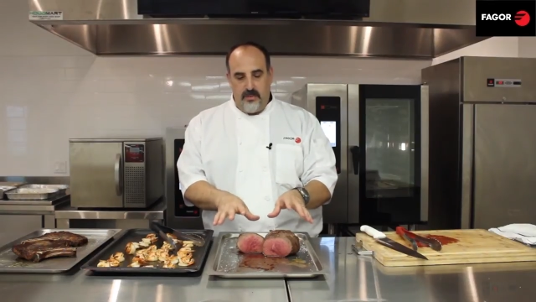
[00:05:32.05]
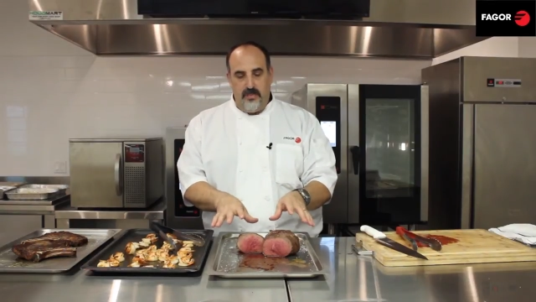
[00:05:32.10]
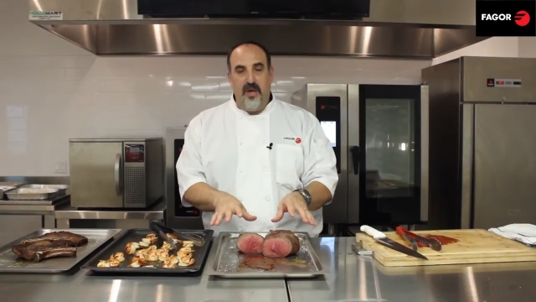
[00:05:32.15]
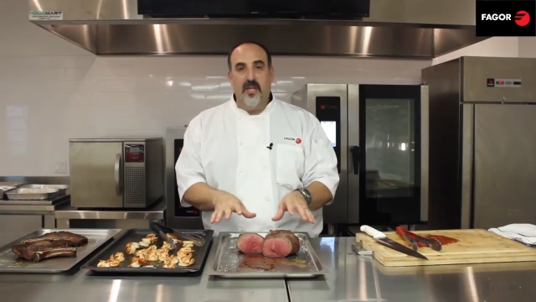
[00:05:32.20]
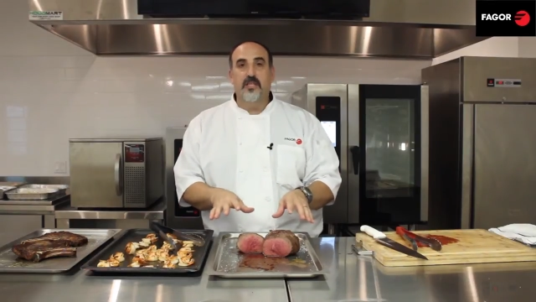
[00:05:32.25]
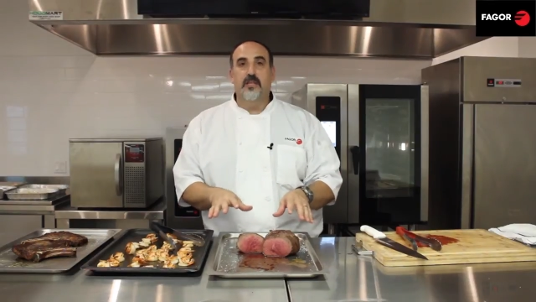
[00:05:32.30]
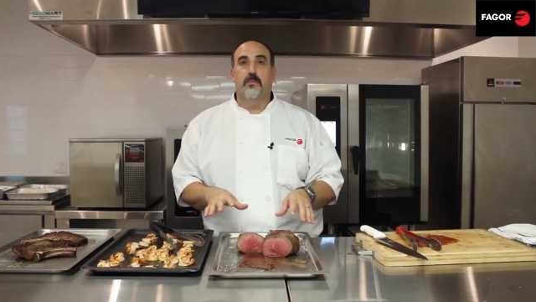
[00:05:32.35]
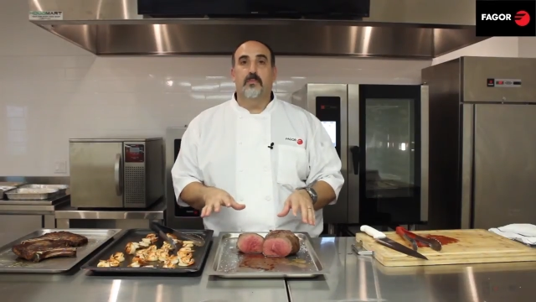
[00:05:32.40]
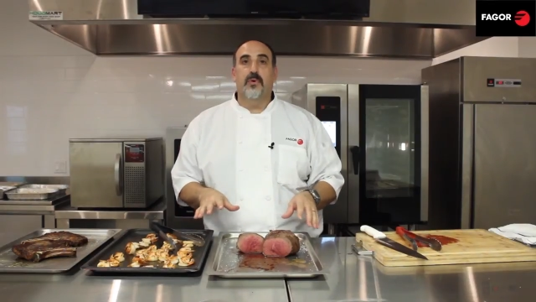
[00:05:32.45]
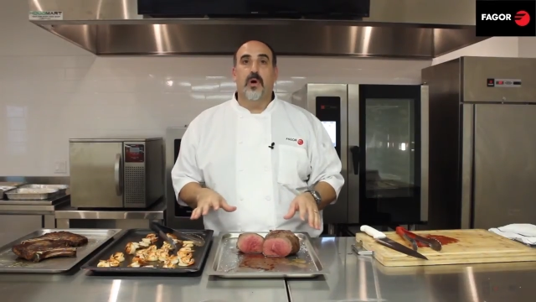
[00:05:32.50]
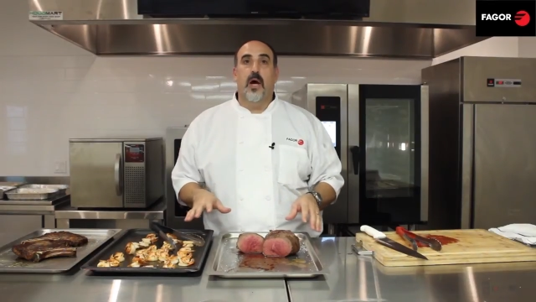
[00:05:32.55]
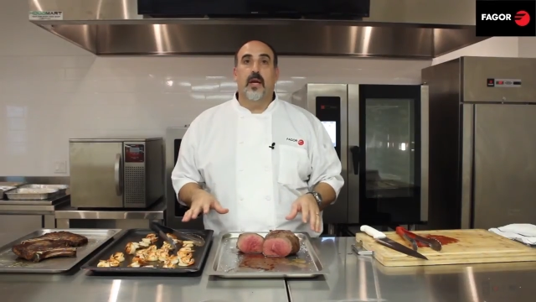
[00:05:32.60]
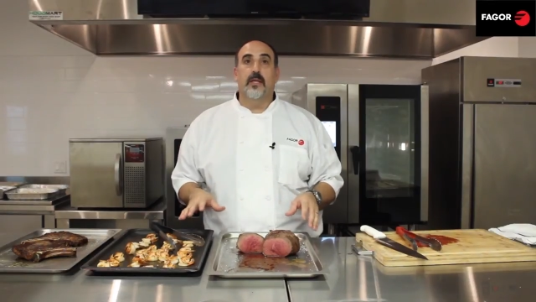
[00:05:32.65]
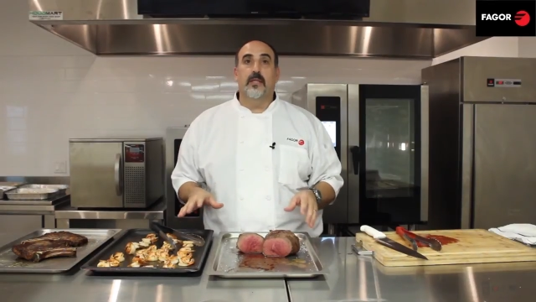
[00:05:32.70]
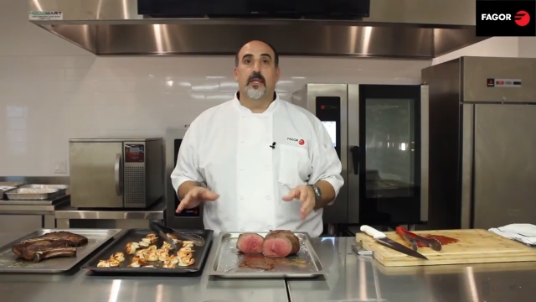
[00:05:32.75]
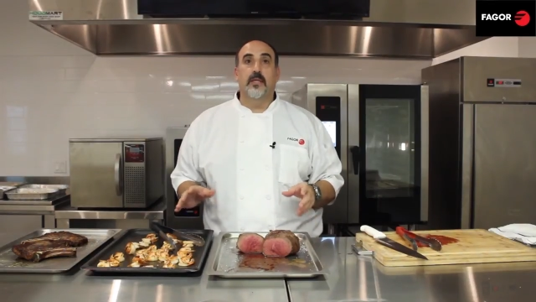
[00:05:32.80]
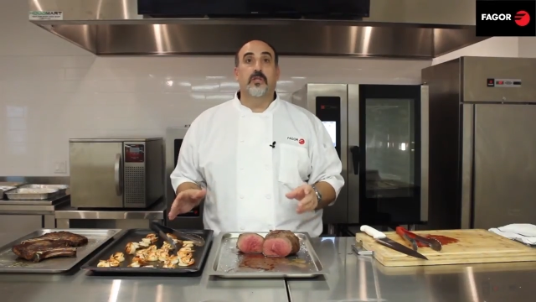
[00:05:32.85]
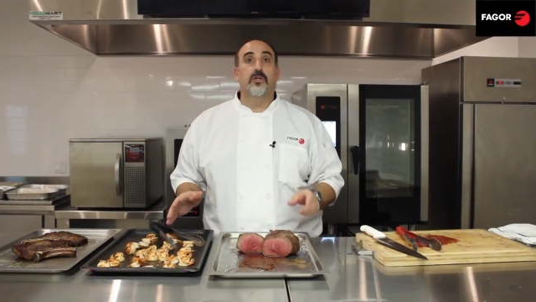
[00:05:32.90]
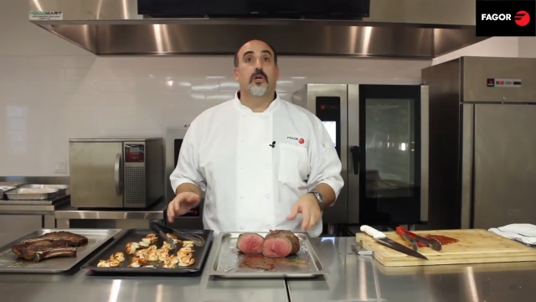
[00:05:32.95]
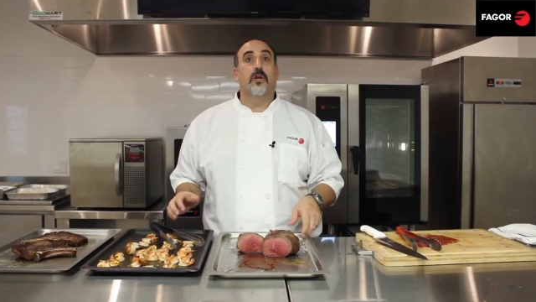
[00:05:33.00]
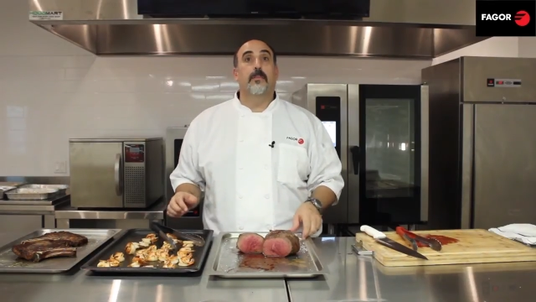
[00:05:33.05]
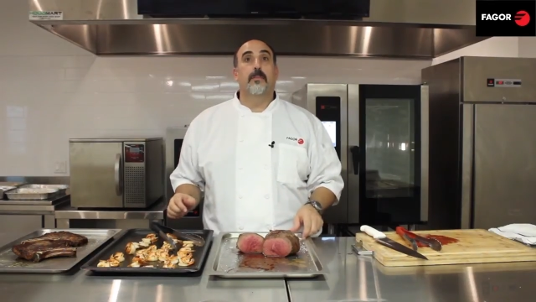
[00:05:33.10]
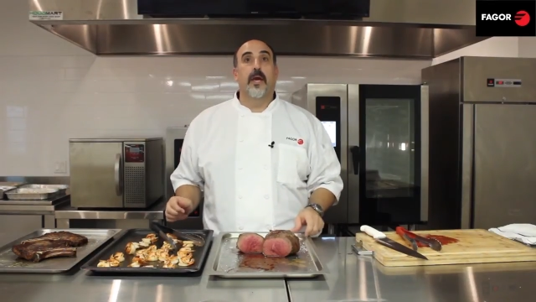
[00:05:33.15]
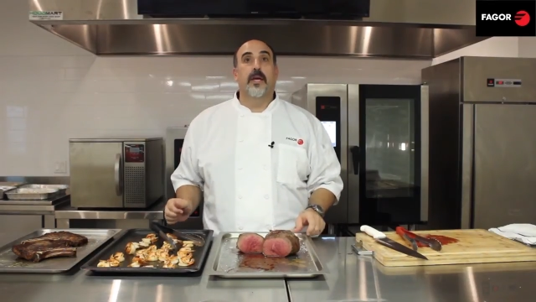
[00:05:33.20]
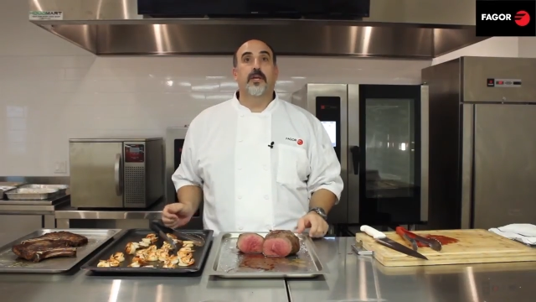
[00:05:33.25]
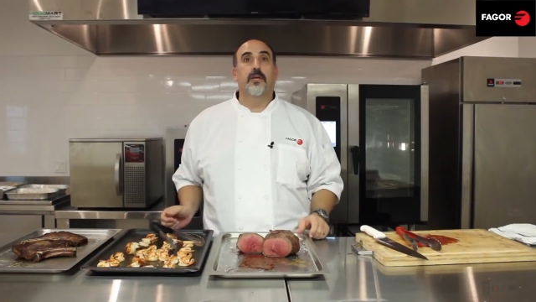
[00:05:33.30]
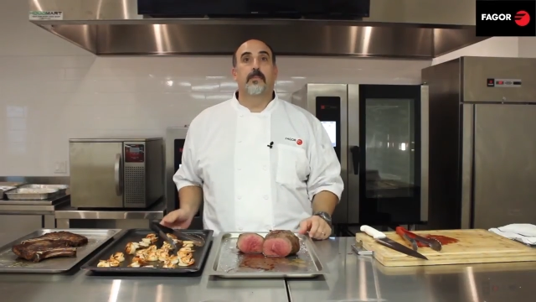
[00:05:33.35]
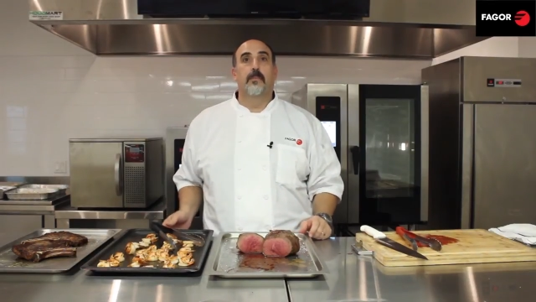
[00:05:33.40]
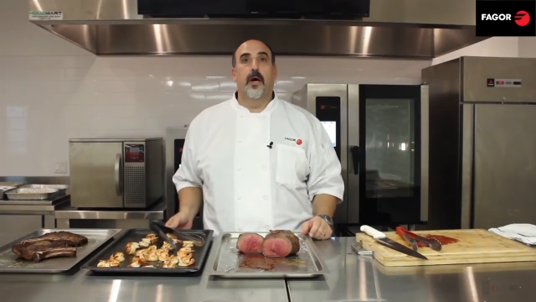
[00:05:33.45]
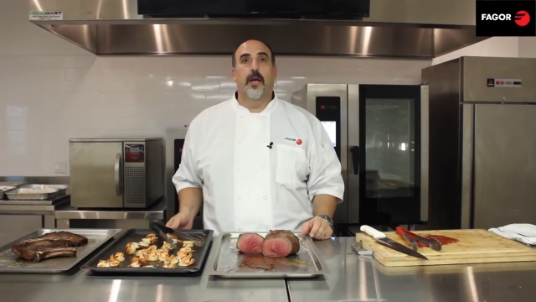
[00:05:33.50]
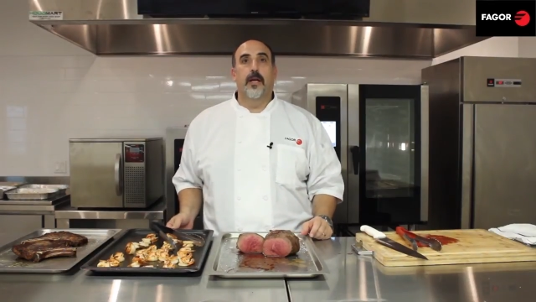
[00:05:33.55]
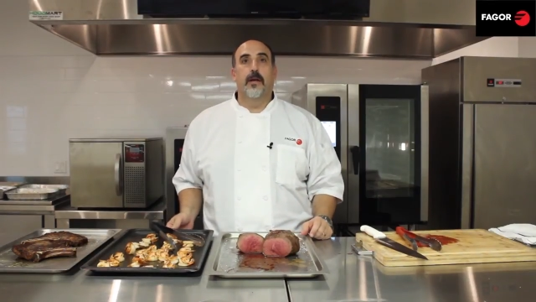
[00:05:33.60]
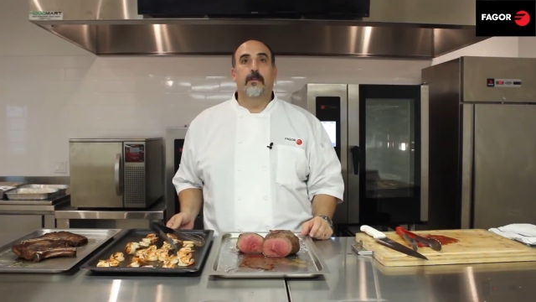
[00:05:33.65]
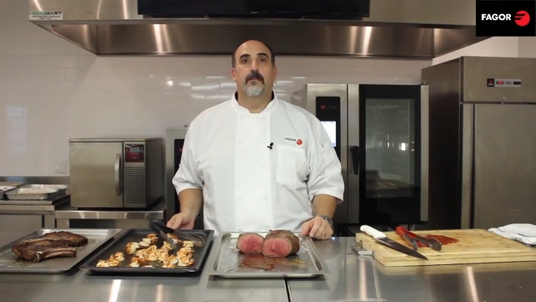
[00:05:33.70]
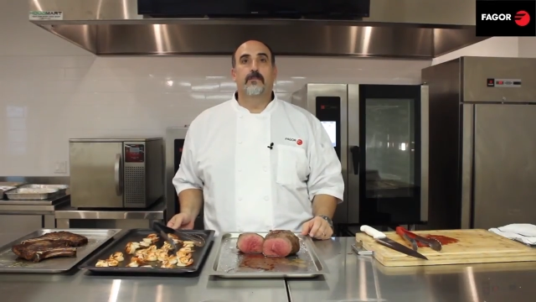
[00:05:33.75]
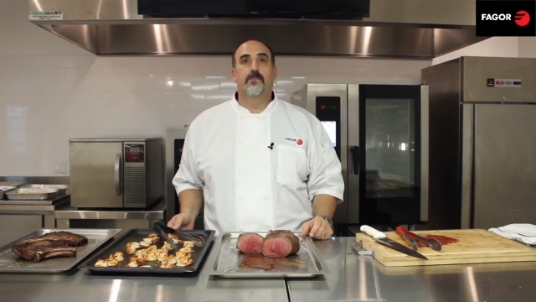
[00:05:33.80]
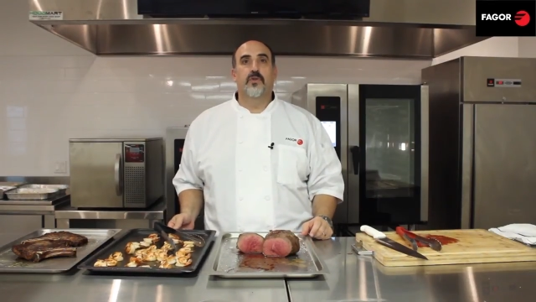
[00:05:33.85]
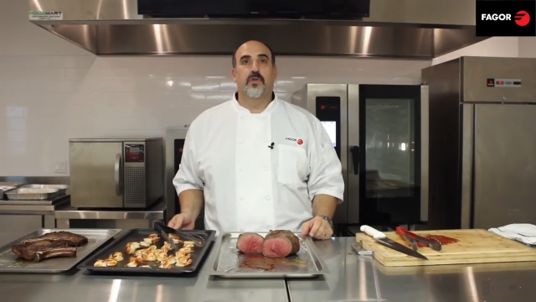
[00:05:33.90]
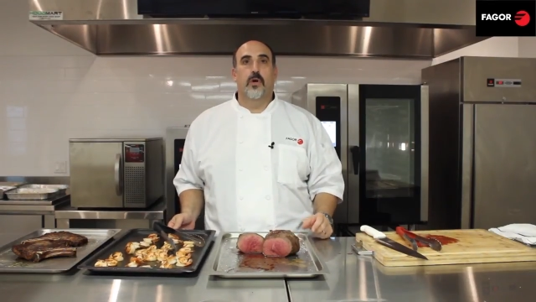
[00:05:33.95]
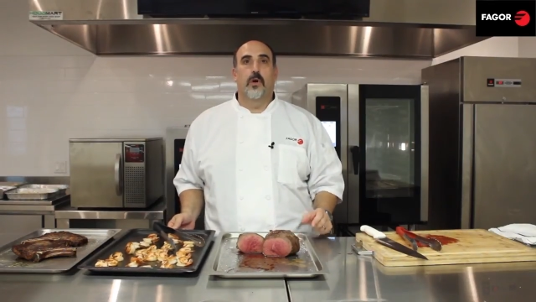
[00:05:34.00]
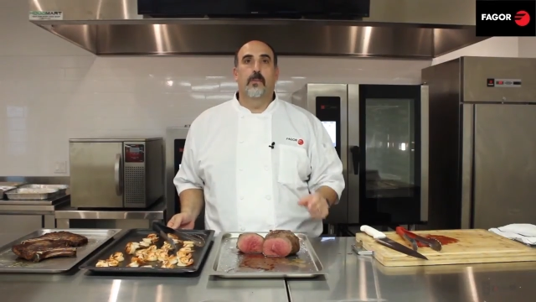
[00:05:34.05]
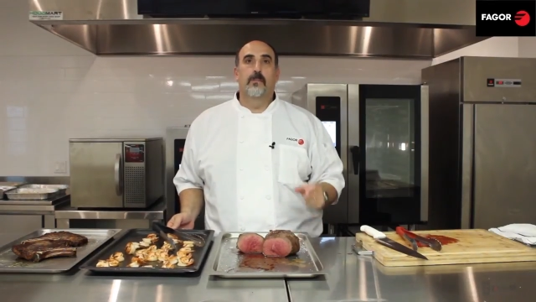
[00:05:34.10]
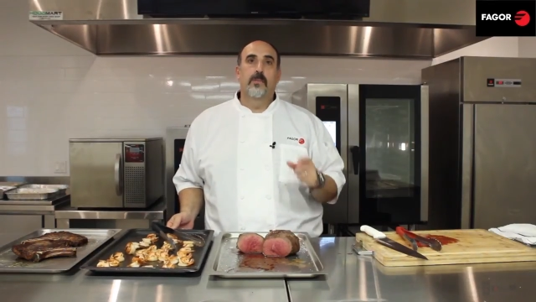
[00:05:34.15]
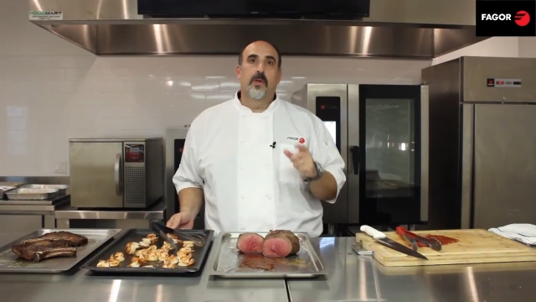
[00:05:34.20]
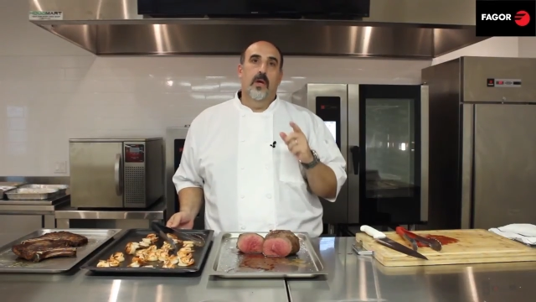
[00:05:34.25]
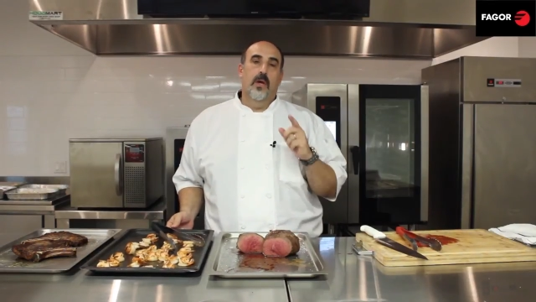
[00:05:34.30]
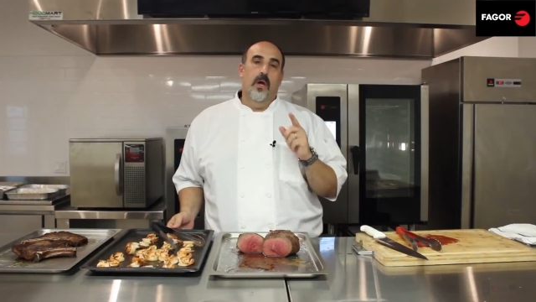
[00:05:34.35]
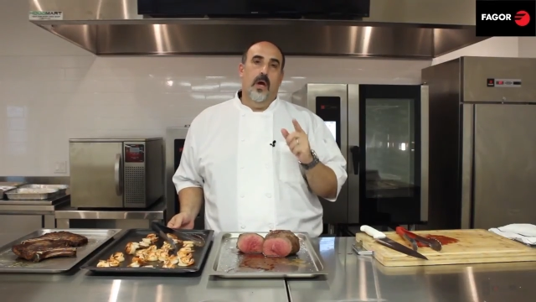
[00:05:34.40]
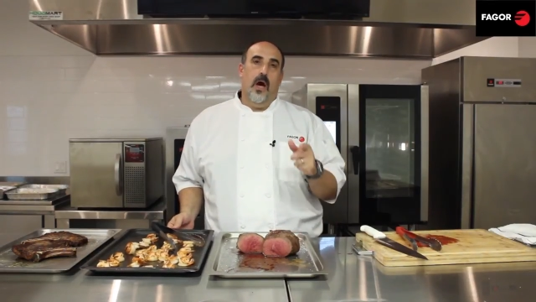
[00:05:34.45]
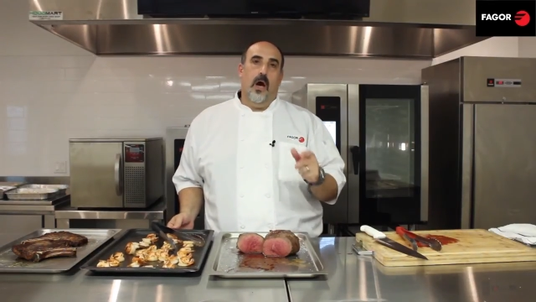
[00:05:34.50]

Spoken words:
expensive product that's going to make you money. So